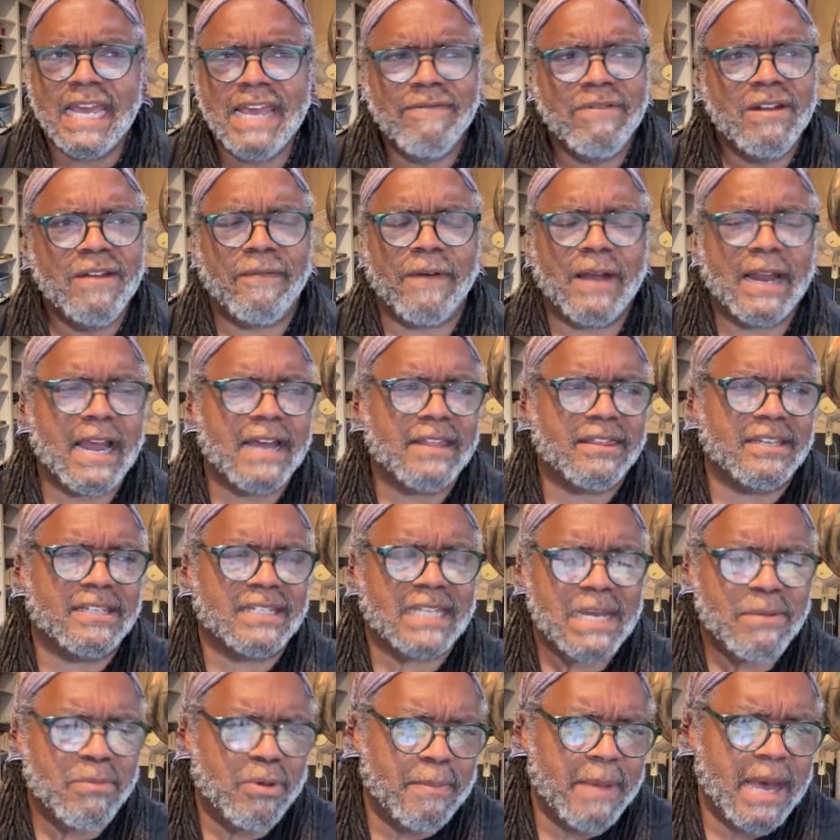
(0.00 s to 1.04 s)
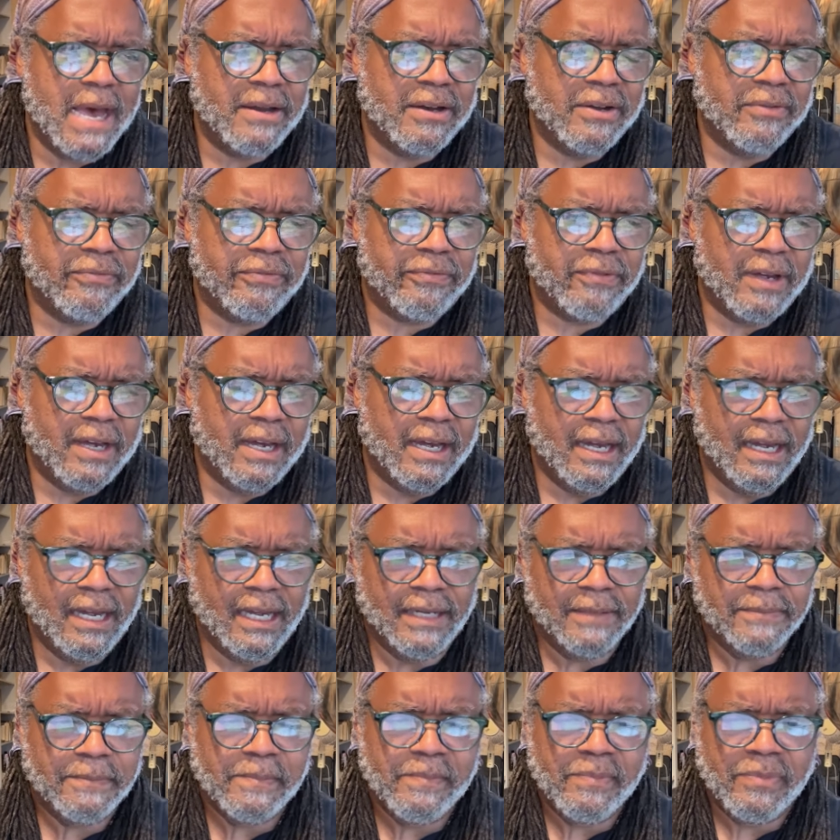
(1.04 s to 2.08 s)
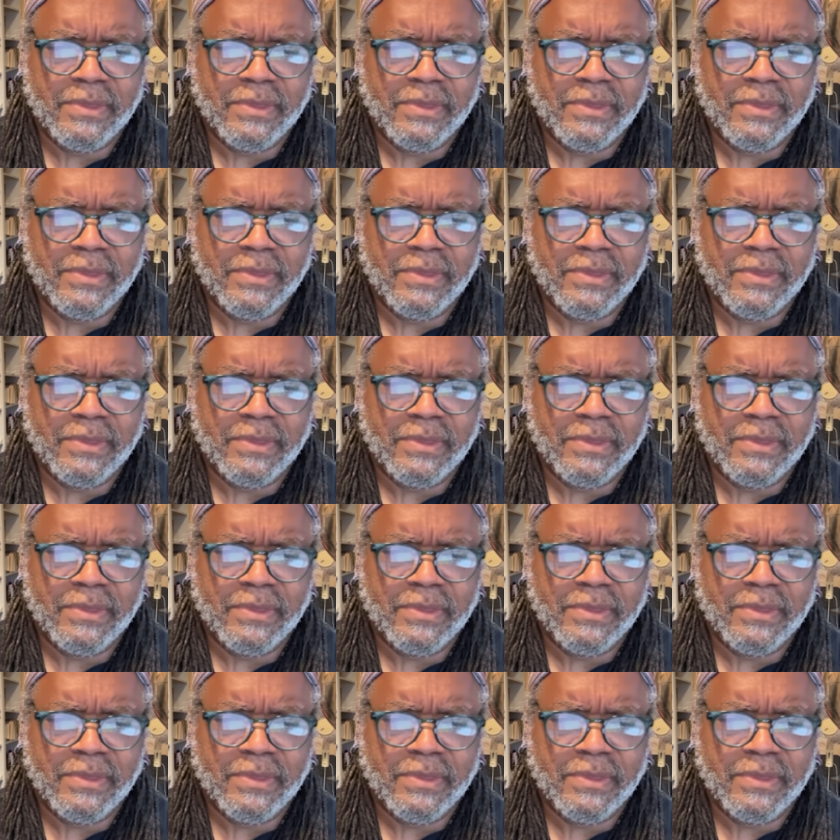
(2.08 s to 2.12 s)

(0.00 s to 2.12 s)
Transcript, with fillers: Even if I got the same amount of uh,